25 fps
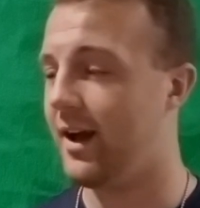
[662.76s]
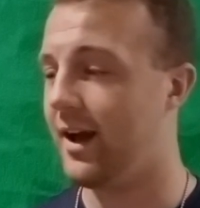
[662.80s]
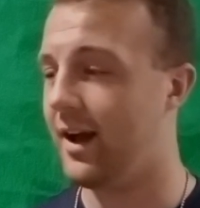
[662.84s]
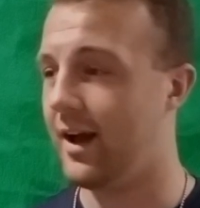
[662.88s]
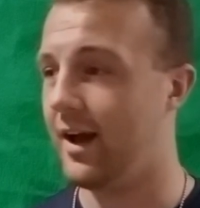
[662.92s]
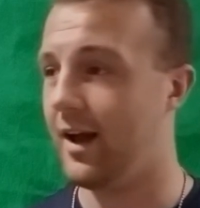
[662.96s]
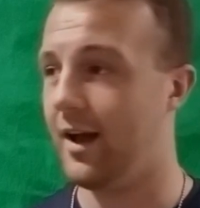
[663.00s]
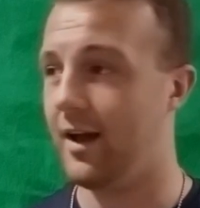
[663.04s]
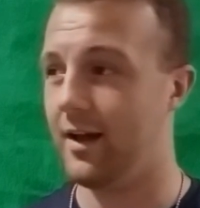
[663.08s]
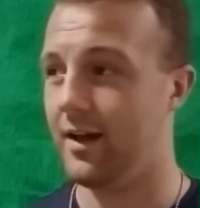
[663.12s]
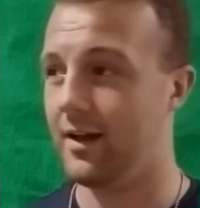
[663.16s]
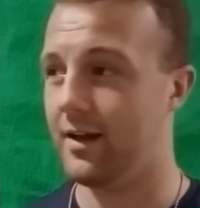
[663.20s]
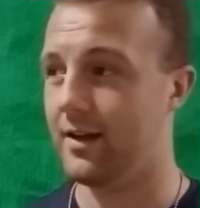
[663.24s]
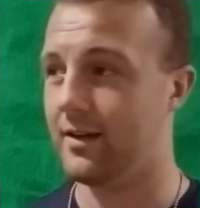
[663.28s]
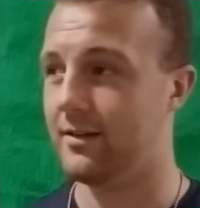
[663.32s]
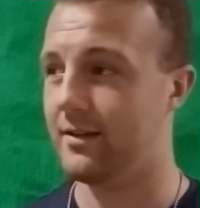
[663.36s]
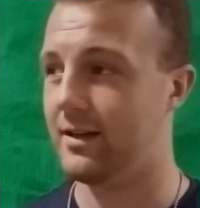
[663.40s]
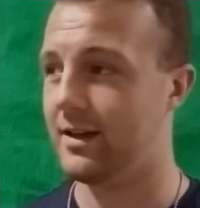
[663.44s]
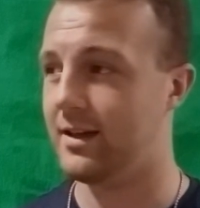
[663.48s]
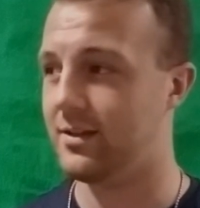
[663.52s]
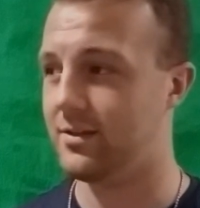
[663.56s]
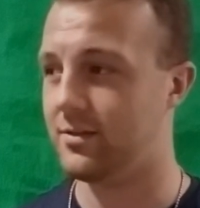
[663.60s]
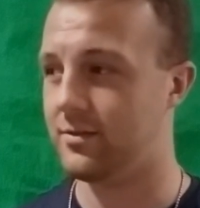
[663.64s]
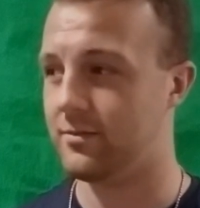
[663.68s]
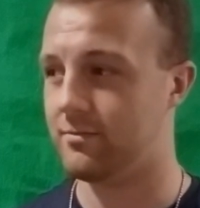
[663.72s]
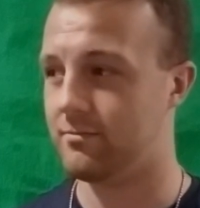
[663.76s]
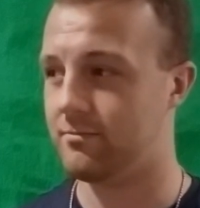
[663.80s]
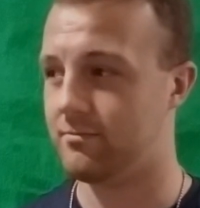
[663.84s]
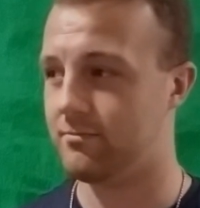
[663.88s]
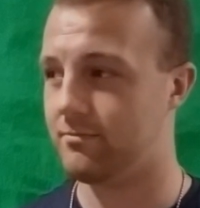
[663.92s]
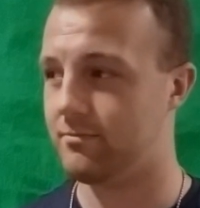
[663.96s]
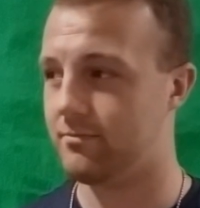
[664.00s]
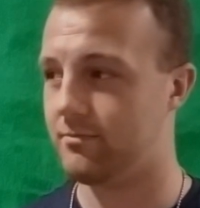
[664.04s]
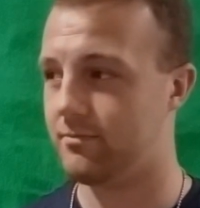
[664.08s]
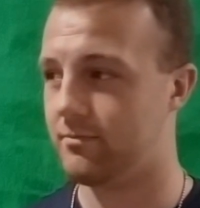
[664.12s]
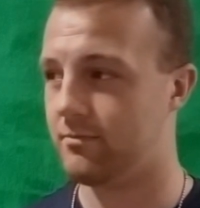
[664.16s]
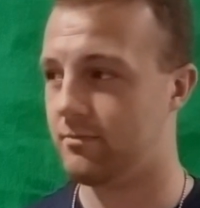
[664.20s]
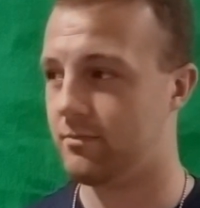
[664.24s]

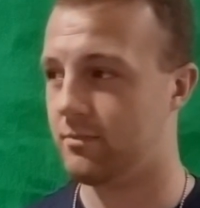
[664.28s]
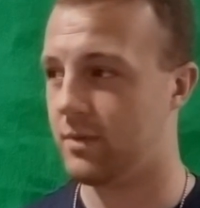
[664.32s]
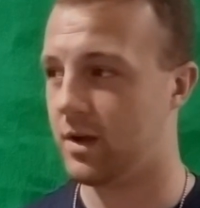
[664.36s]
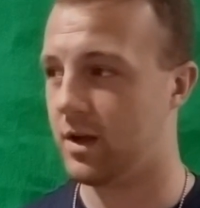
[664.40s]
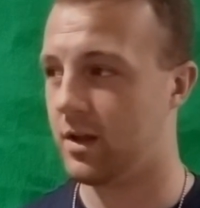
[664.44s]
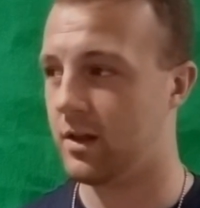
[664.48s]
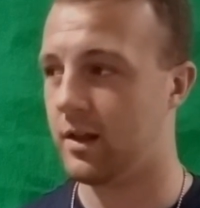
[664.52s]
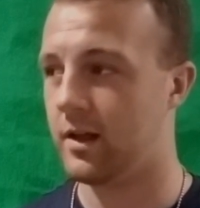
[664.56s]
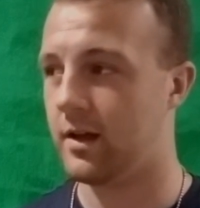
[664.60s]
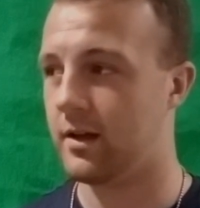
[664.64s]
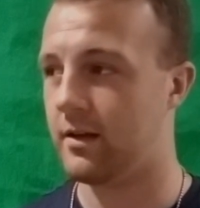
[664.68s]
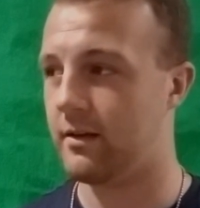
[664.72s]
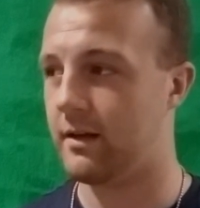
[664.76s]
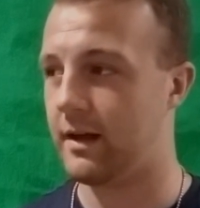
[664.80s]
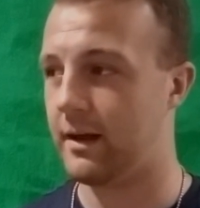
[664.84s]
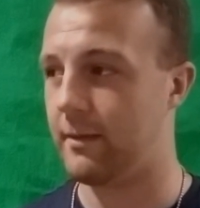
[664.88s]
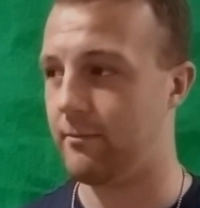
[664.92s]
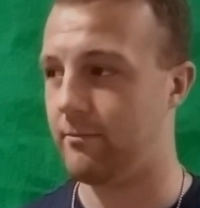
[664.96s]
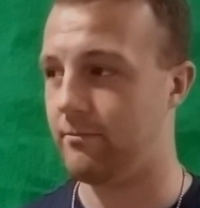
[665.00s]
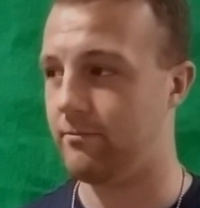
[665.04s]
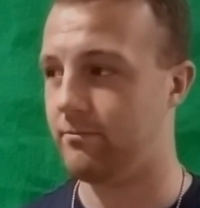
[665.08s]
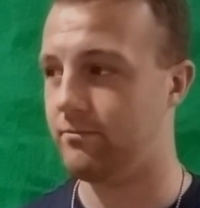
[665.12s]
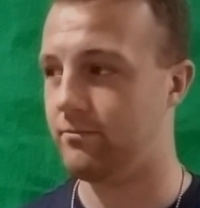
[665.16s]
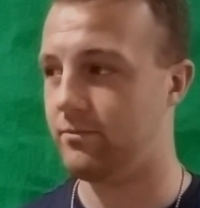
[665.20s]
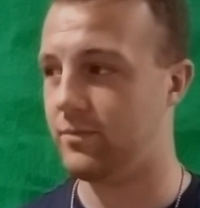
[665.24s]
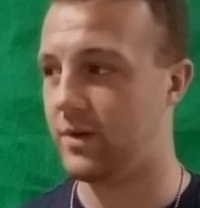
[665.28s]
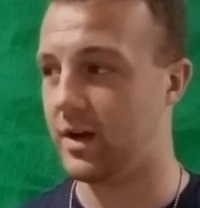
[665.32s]
And I'm